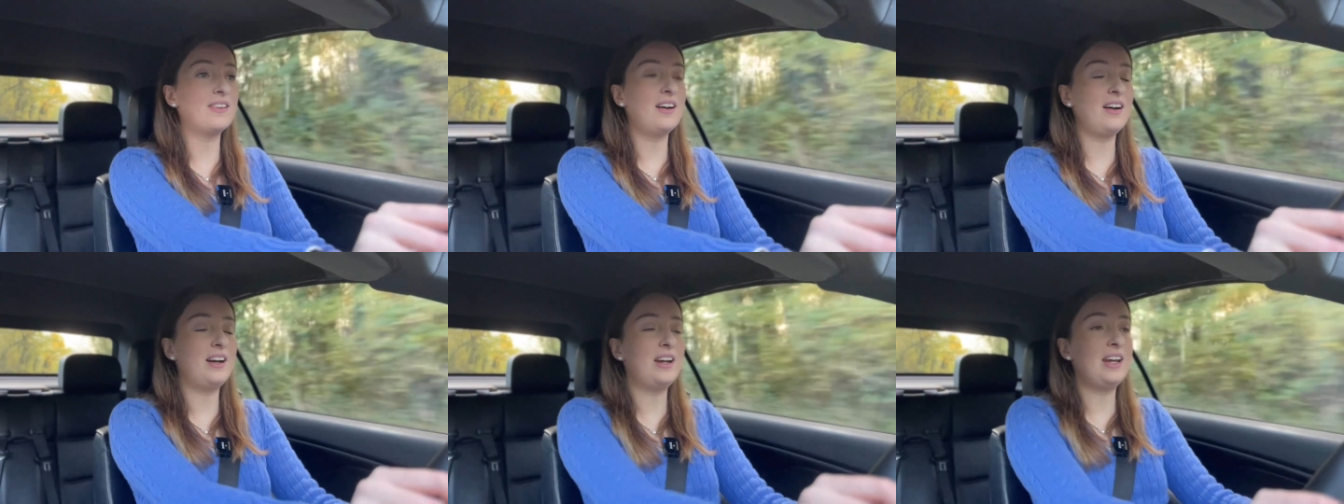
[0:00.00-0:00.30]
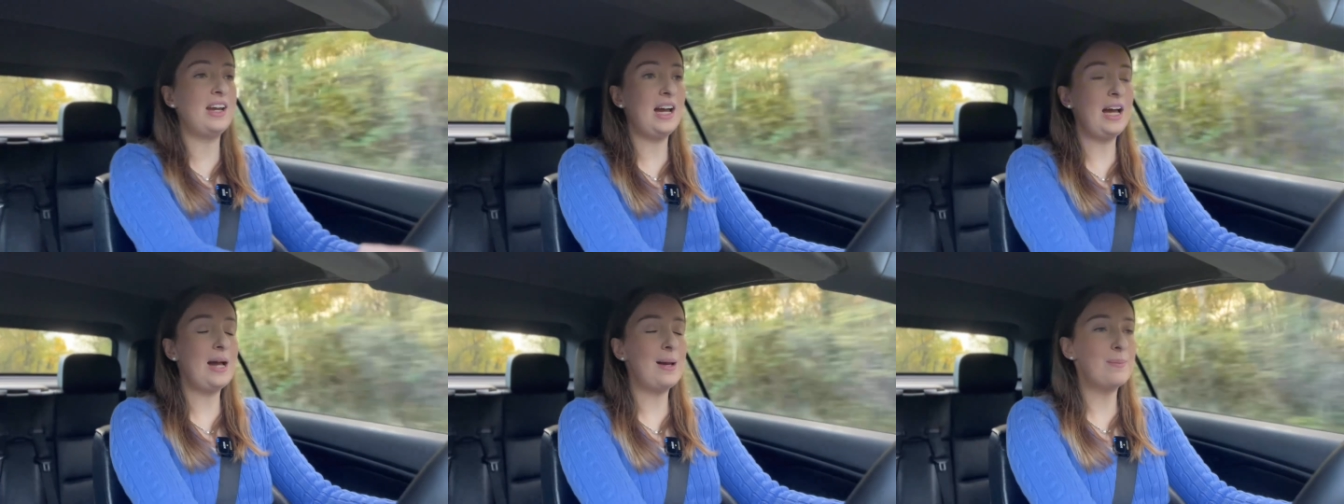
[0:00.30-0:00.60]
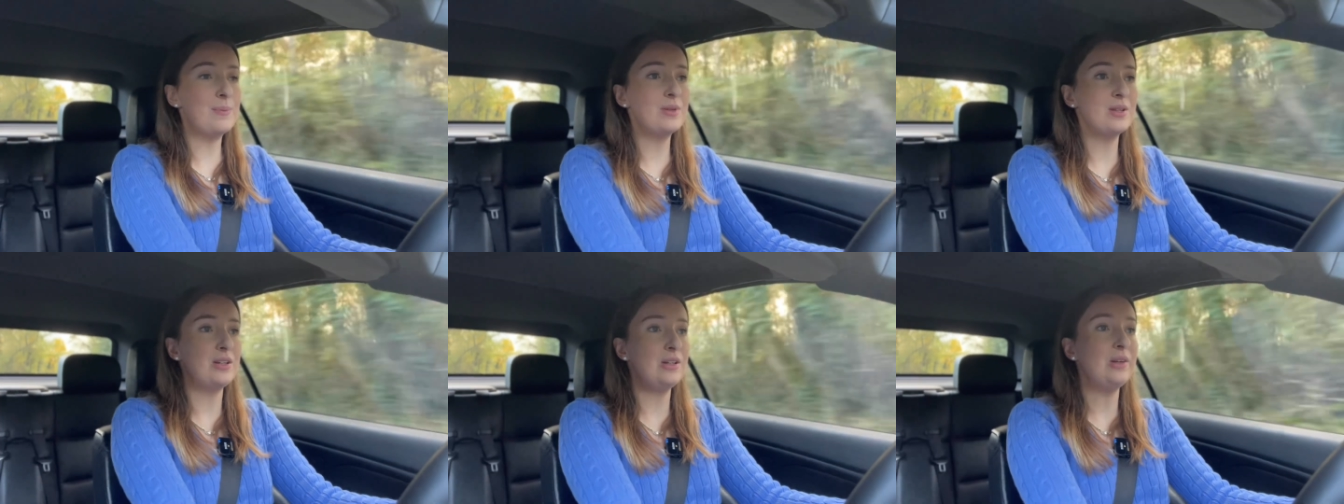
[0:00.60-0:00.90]
I
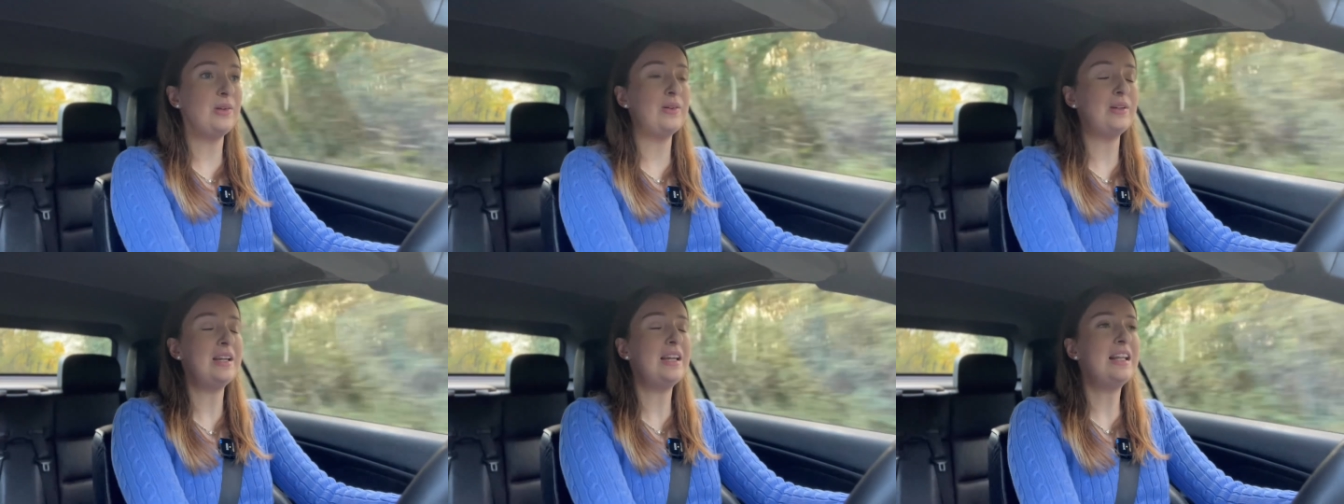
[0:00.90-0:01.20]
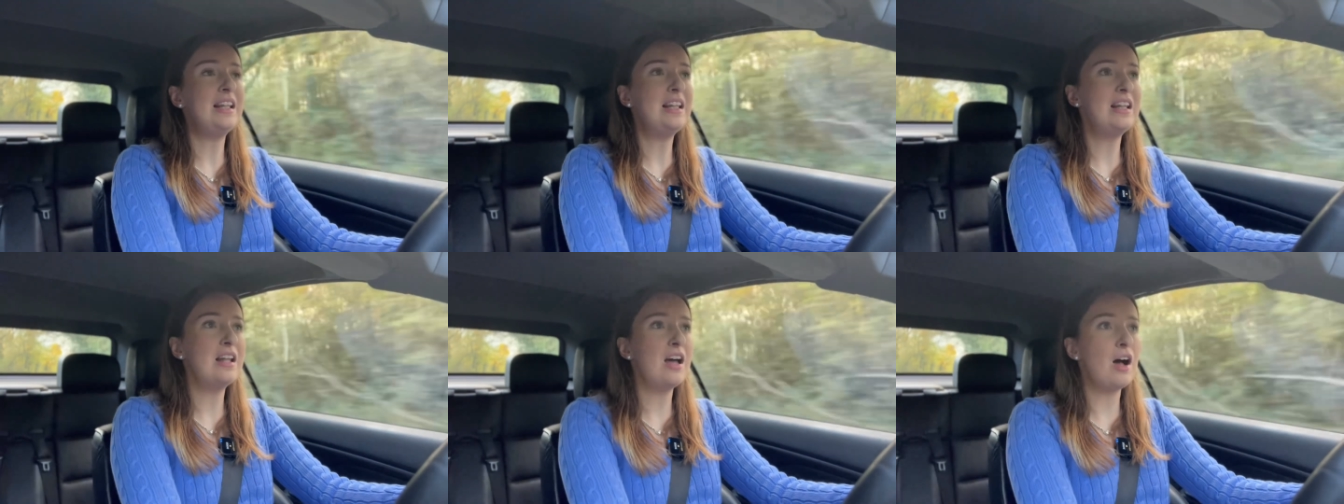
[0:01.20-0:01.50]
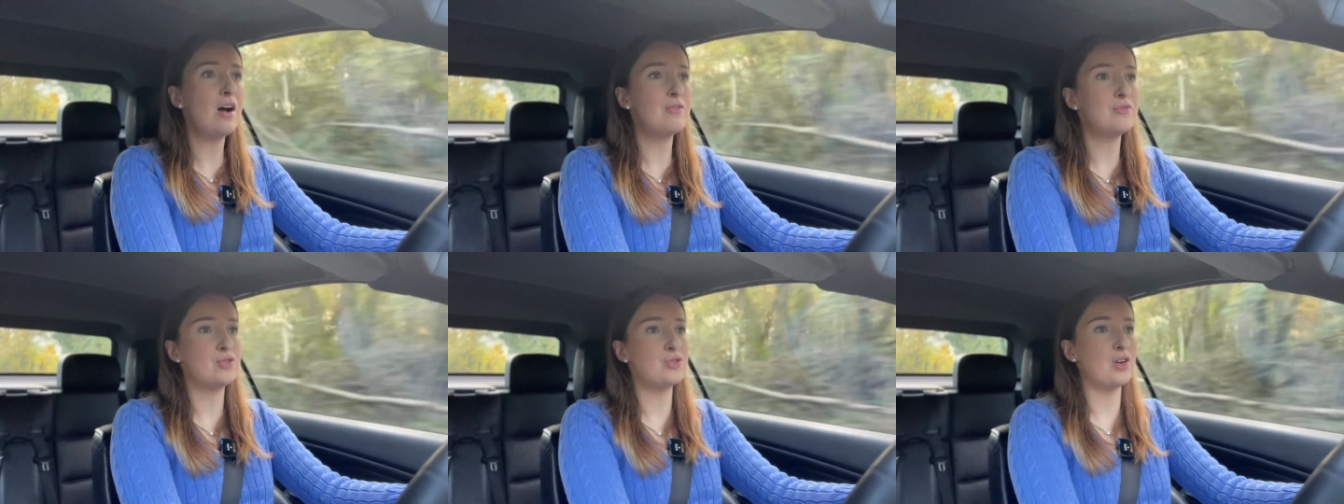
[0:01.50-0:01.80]
absolutely
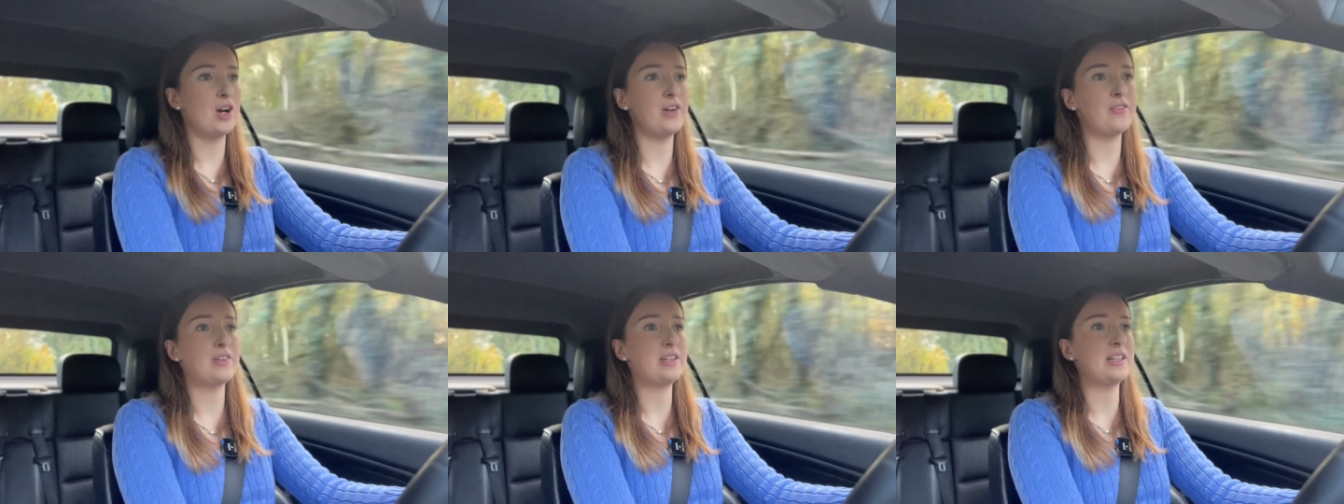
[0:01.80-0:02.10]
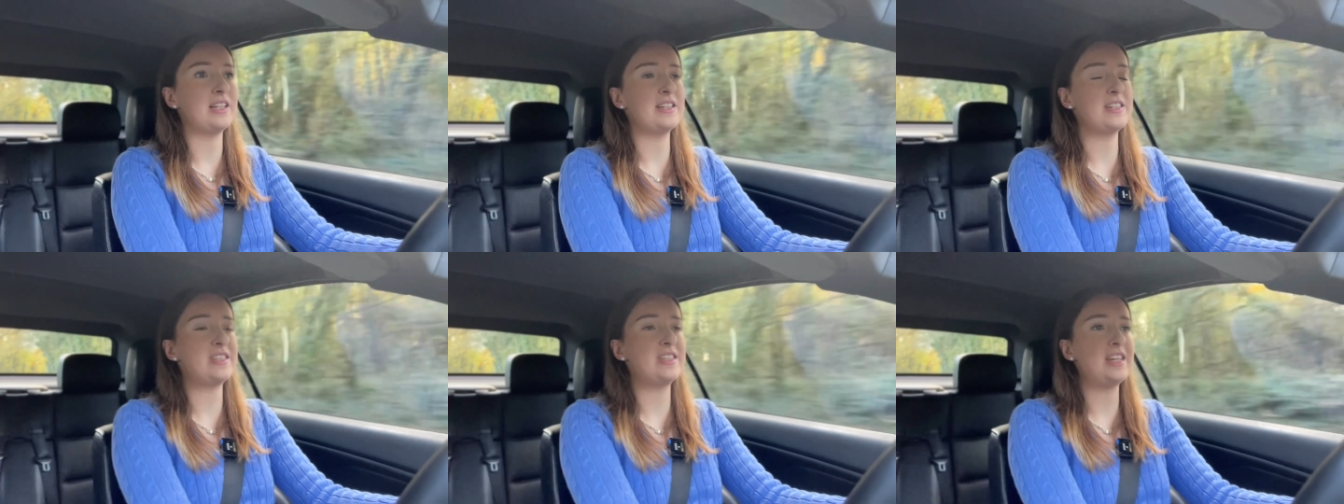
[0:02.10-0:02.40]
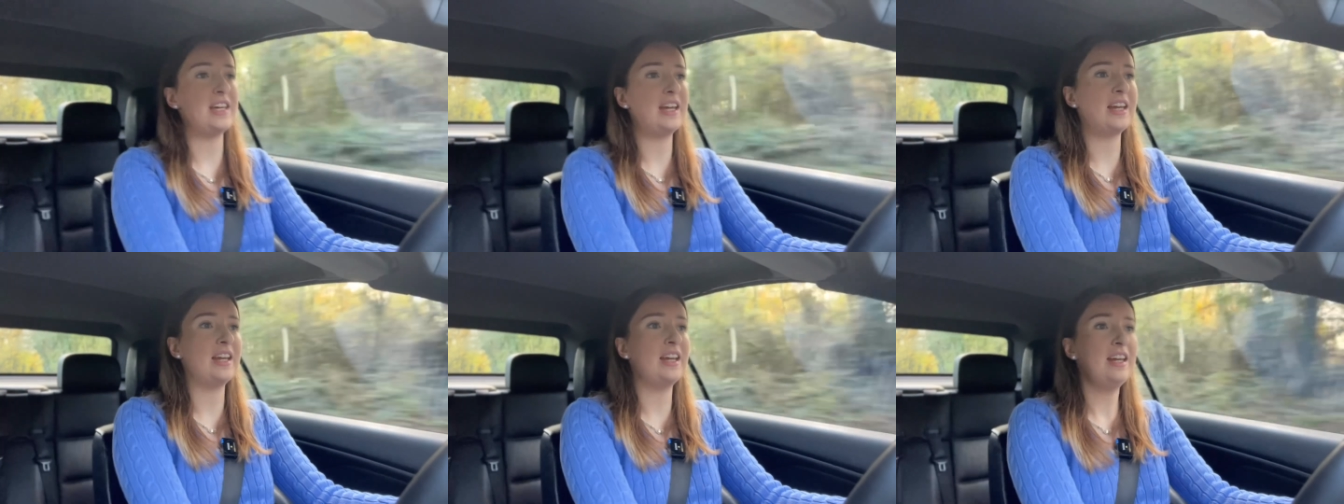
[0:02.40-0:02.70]
love driving this
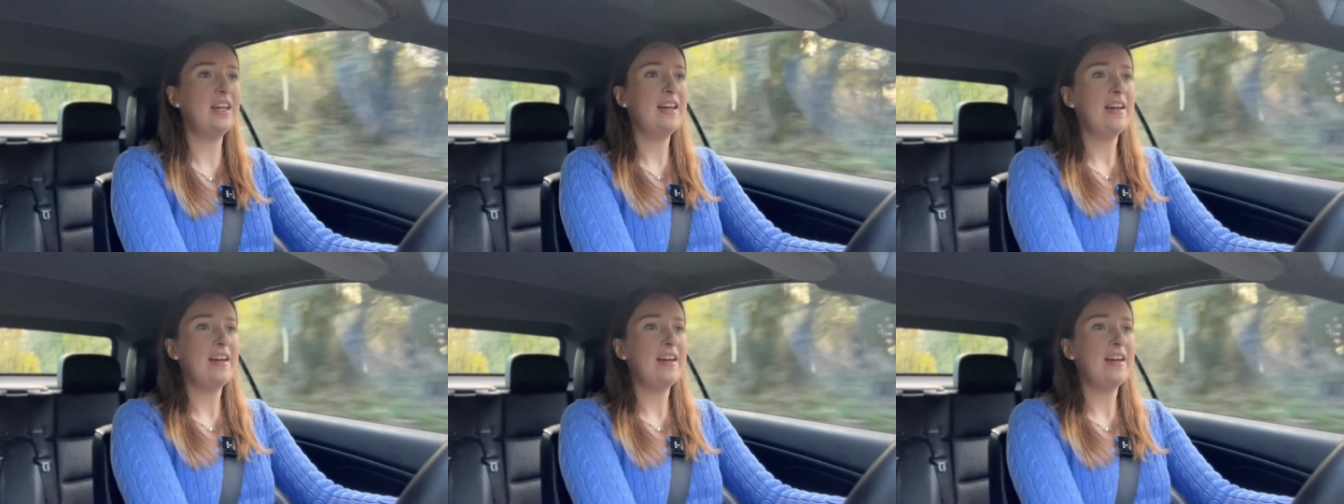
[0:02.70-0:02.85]
thing.